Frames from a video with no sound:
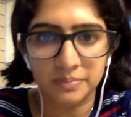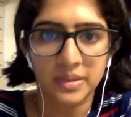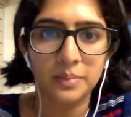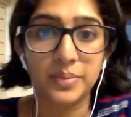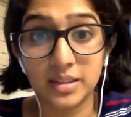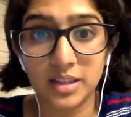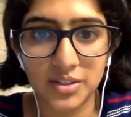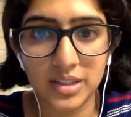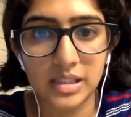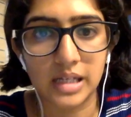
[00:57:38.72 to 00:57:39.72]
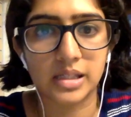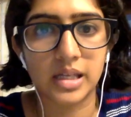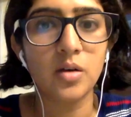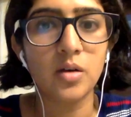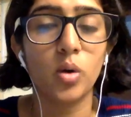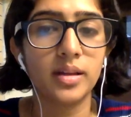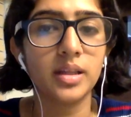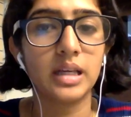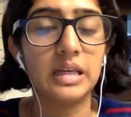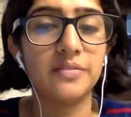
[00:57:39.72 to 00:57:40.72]
Priyadarshini is asking, what are the
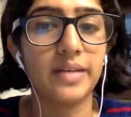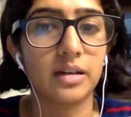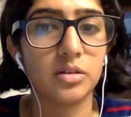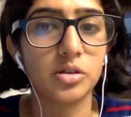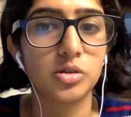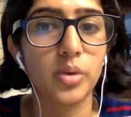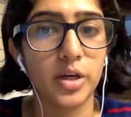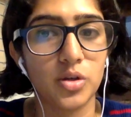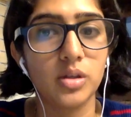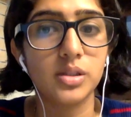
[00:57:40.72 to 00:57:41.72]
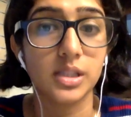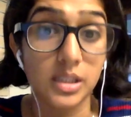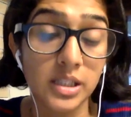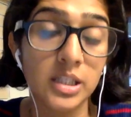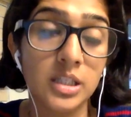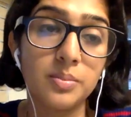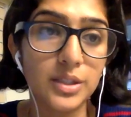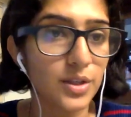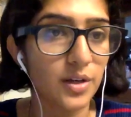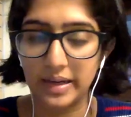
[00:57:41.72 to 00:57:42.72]
key factors to ensure
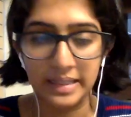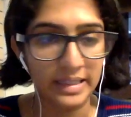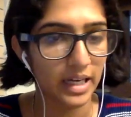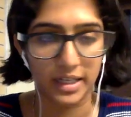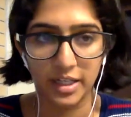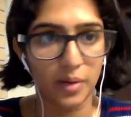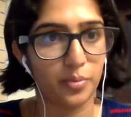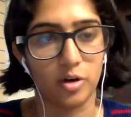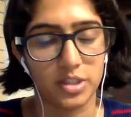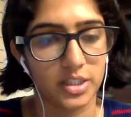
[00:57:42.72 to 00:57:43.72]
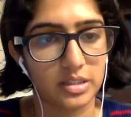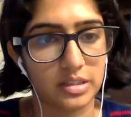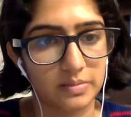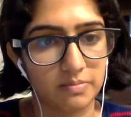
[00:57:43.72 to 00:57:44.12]
sustainability of any idea project?